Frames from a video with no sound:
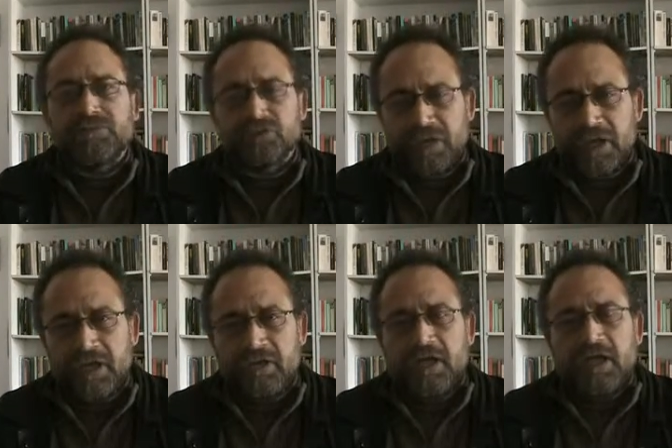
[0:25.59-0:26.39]

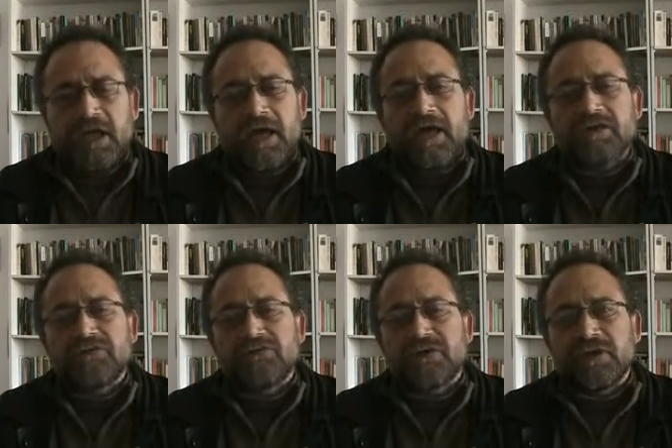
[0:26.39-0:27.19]
today,
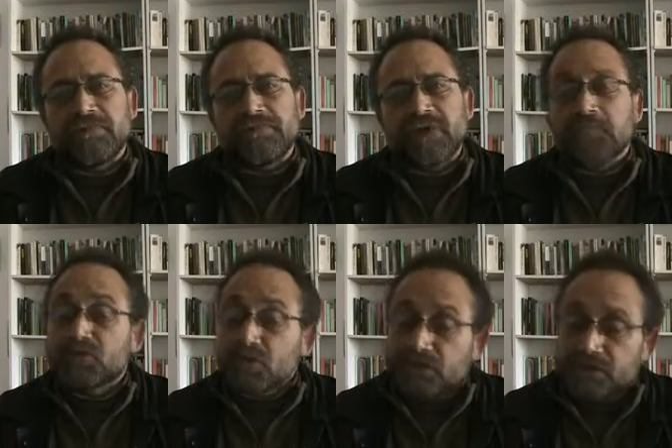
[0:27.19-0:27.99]
and I'm
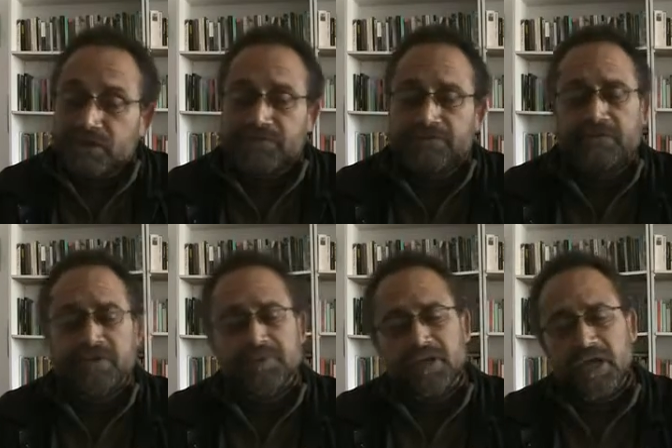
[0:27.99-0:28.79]
so sorry for
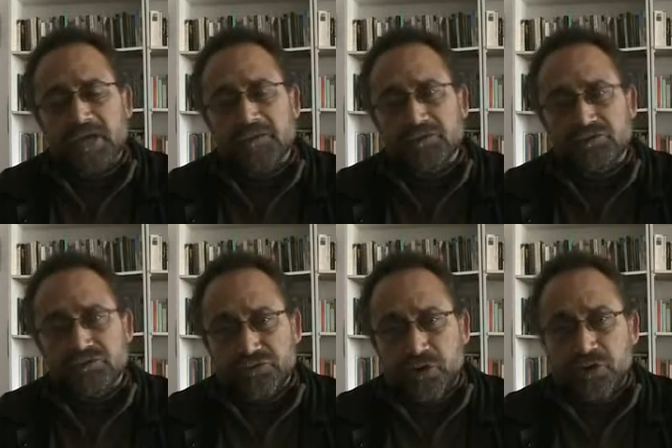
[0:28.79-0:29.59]
not being able to
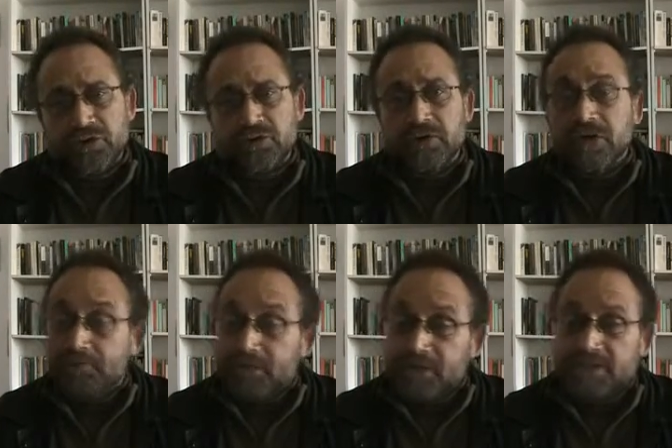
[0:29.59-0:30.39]
join you in
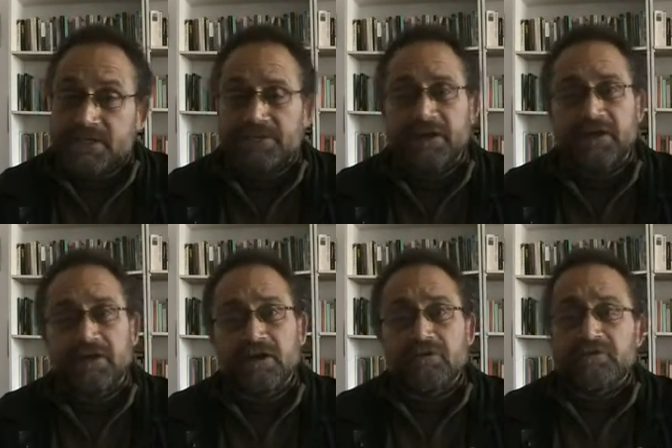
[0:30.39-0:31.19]
person
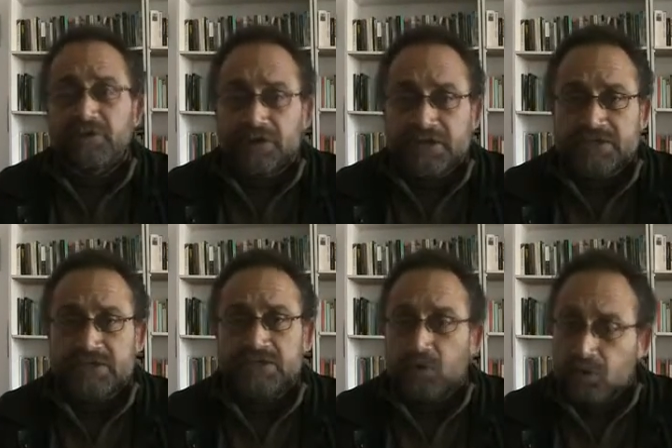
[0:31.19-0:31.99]
there for
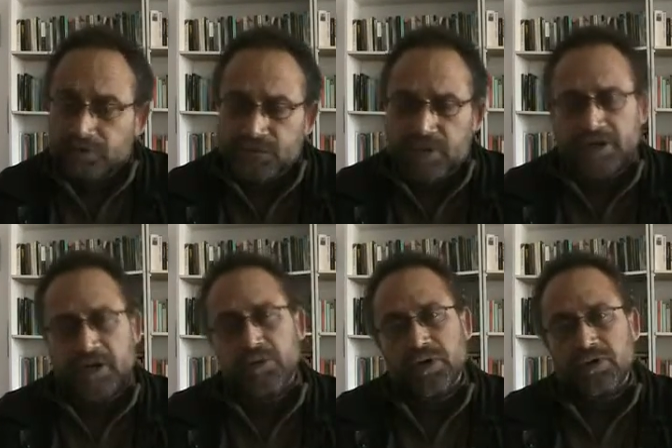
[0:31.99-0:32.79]
reasons all of you are
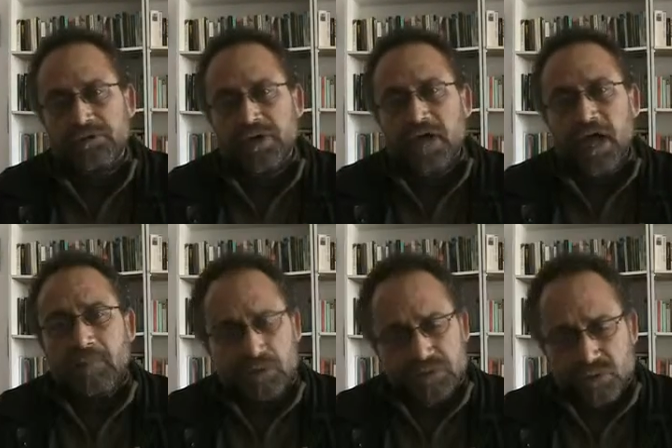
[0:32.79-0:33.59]
aware of.
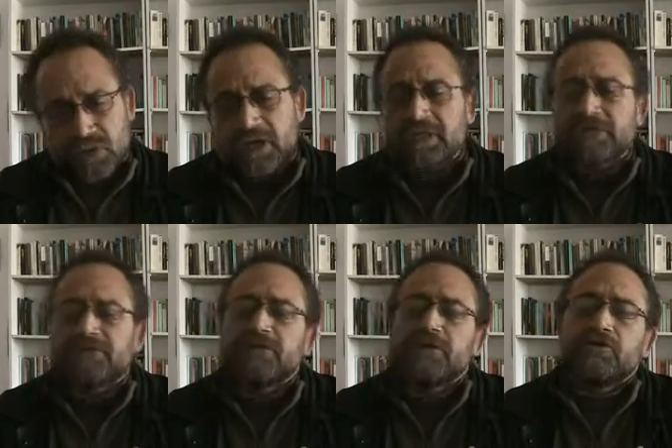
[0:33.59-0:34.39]
I'm also
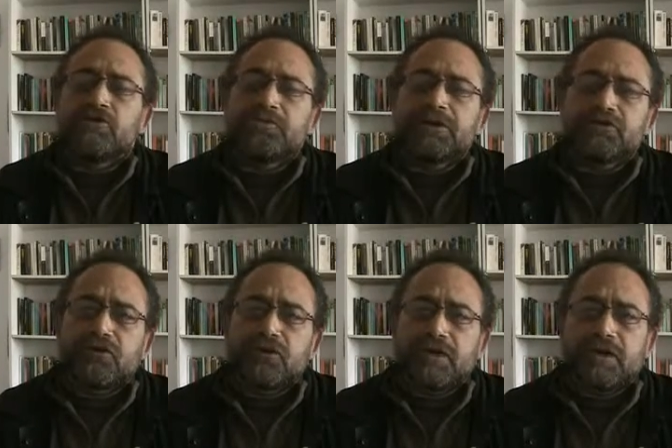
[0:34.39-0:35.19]
honored to be
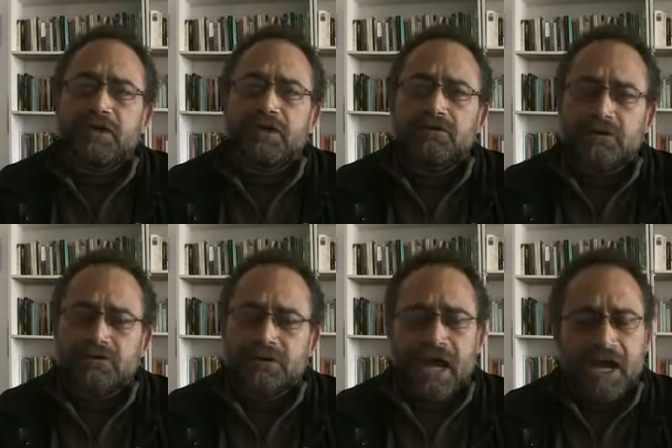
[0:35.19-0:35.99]
joining
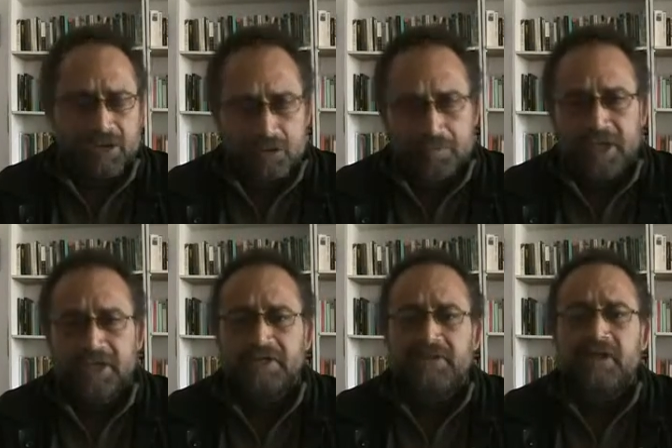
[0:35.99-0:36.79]
Dr. Hayo
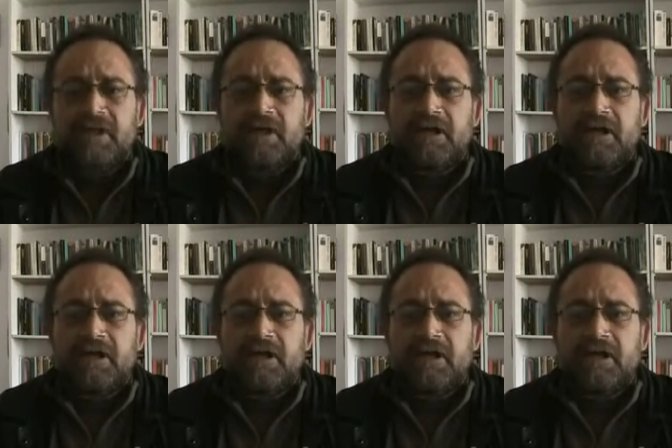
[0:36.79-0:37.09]
Meyer,